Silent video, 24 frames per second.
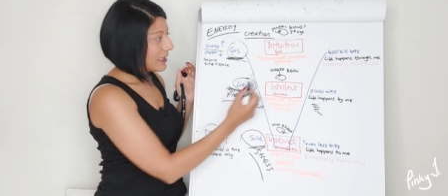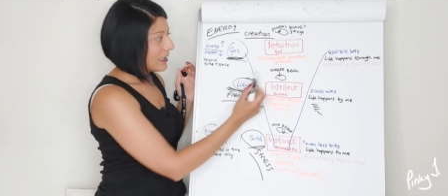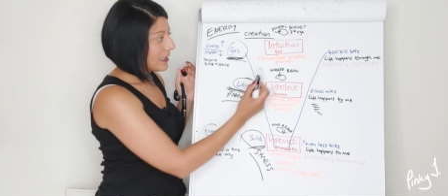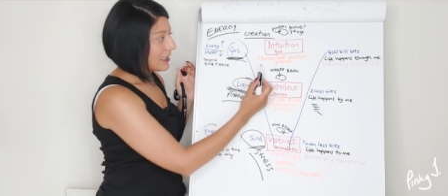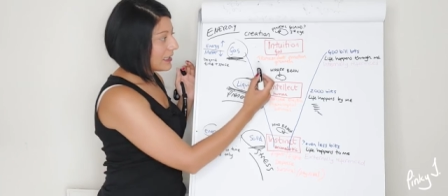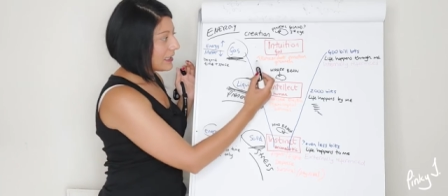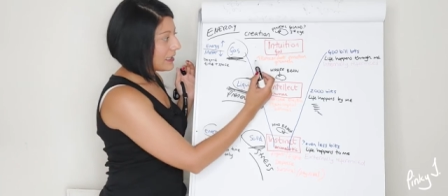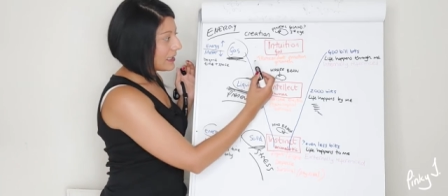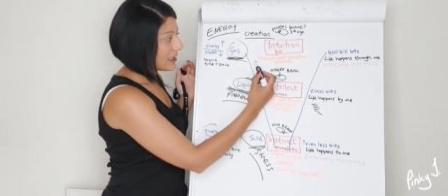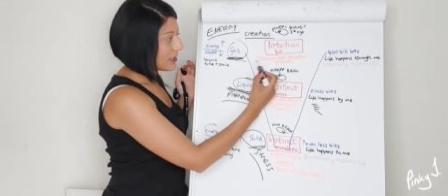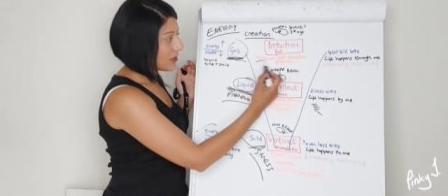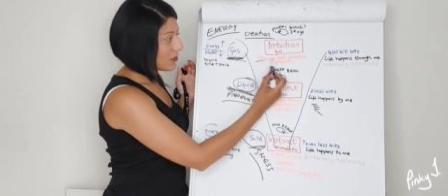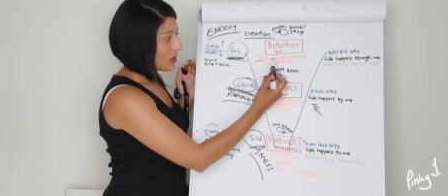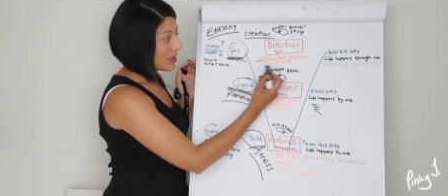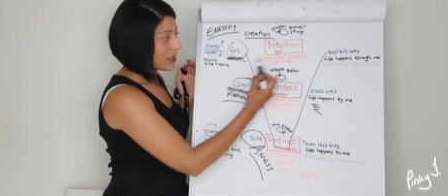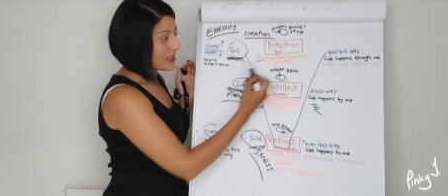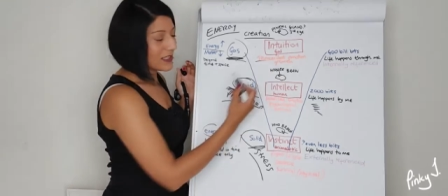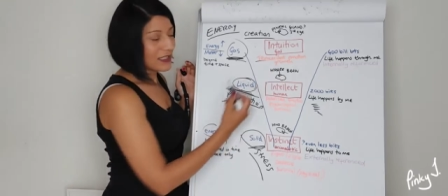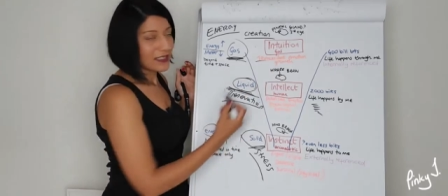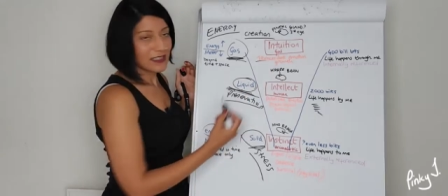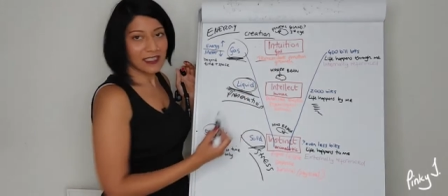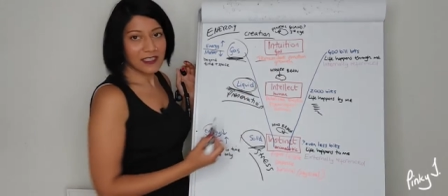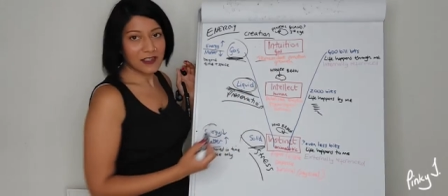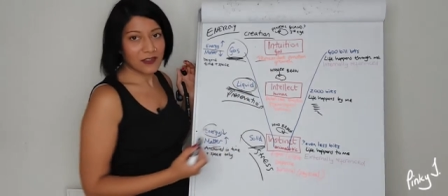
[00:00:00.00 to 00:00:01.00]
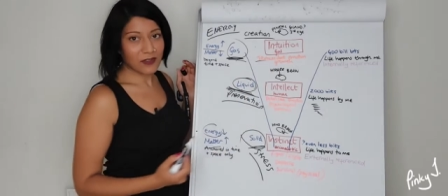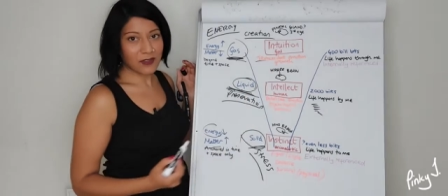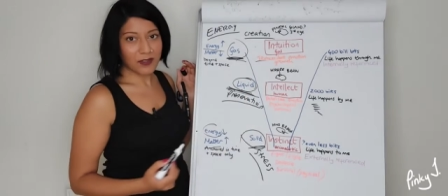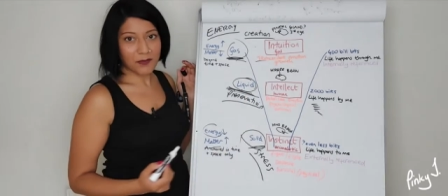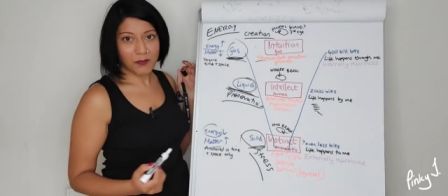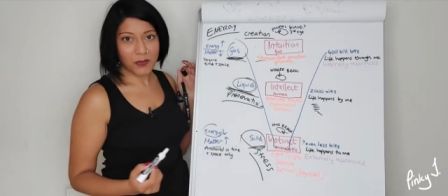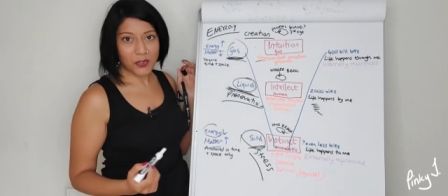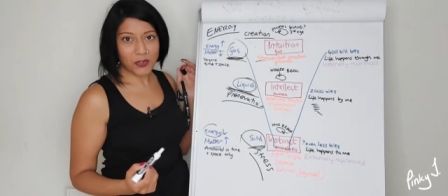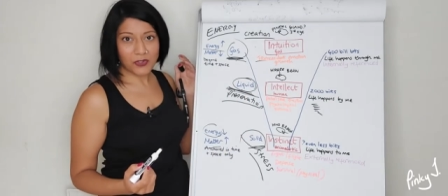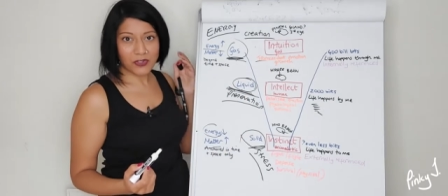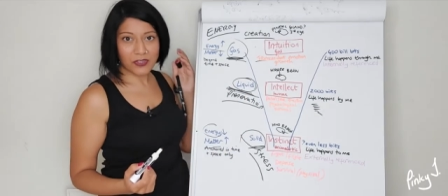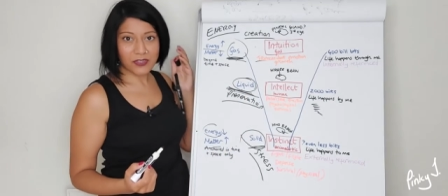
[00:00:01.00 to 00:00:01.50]
These transcendental
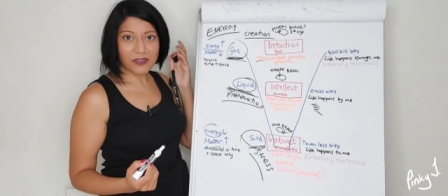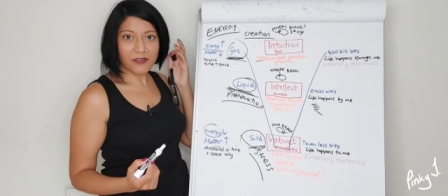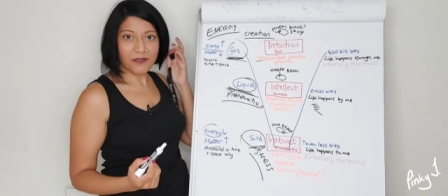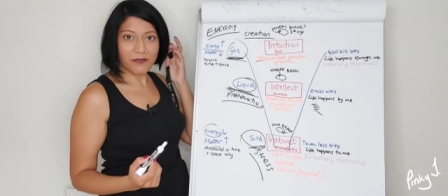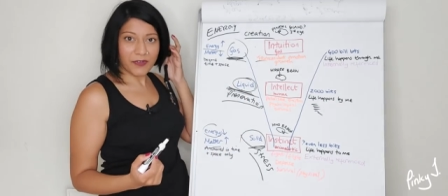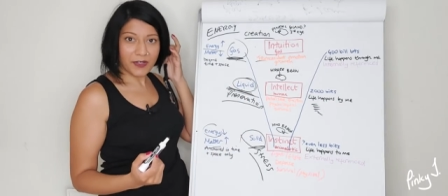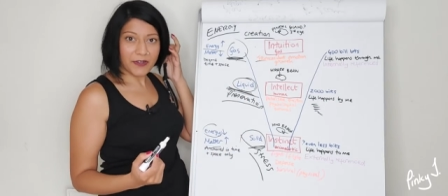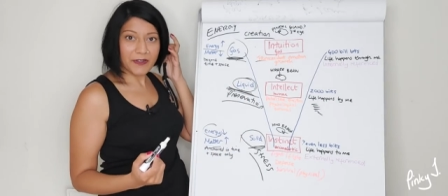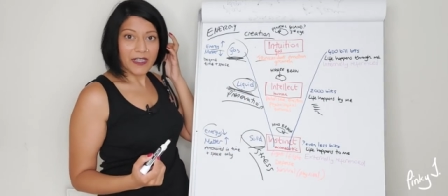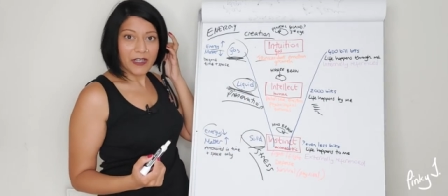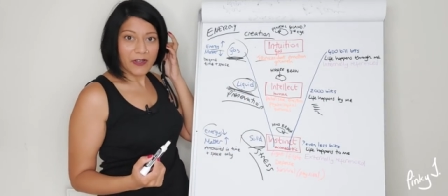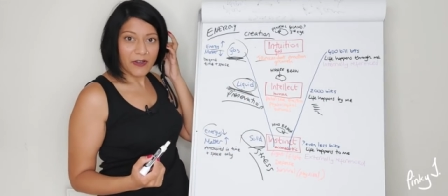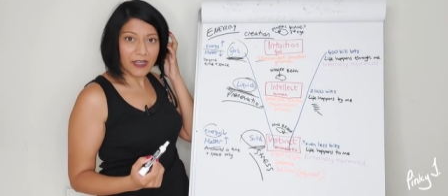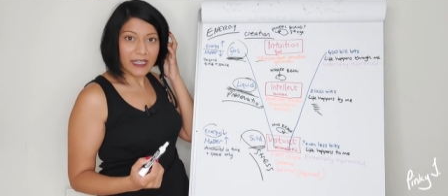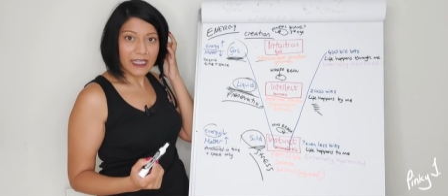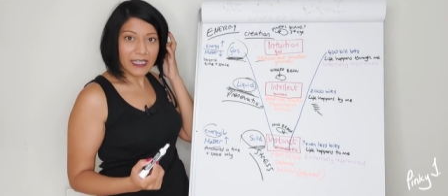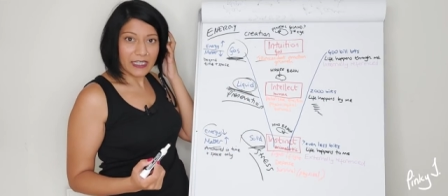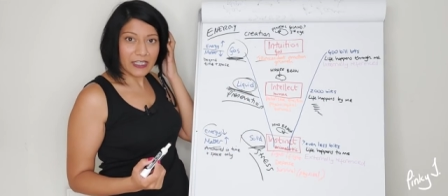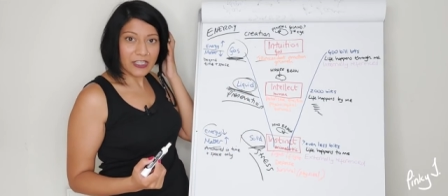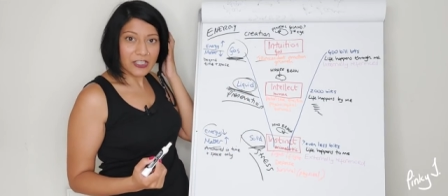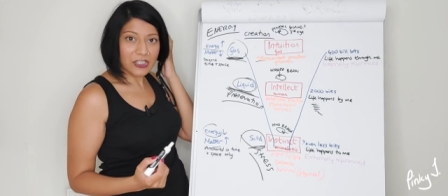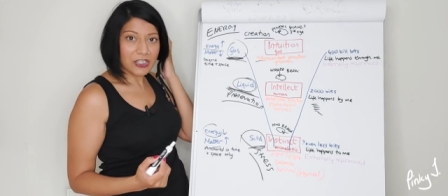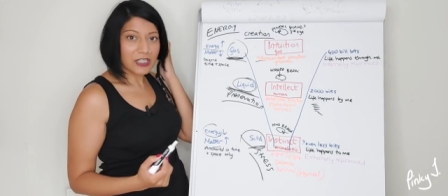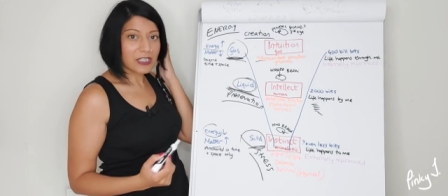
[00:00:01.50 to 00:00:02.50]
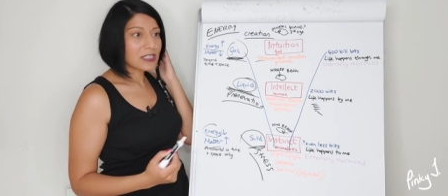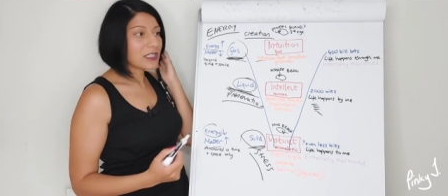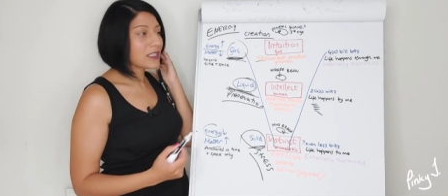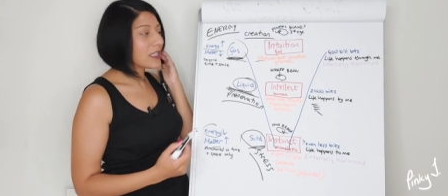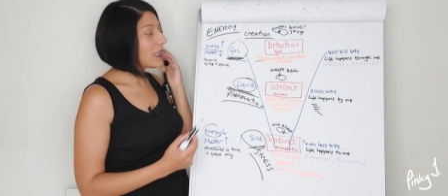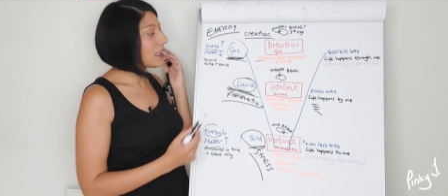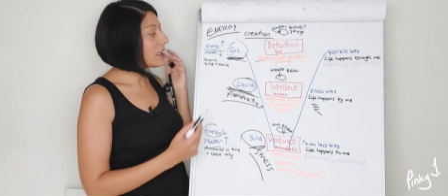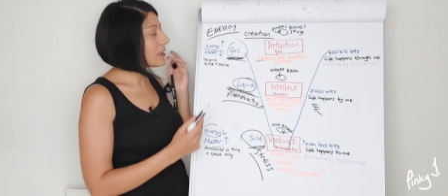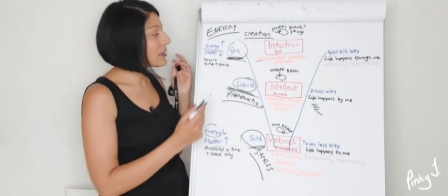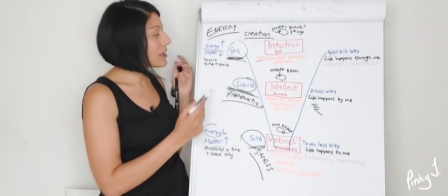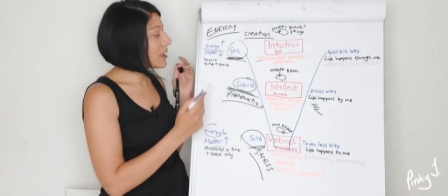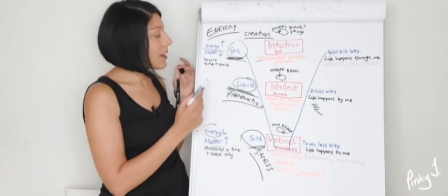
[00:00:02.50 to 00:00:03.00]
emotions are very high energy
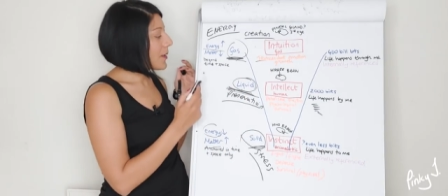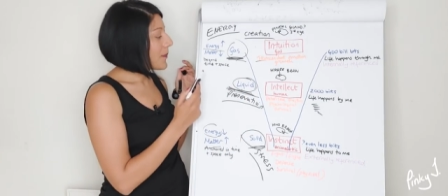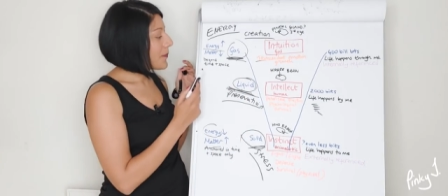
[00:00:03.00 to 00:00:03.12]
states,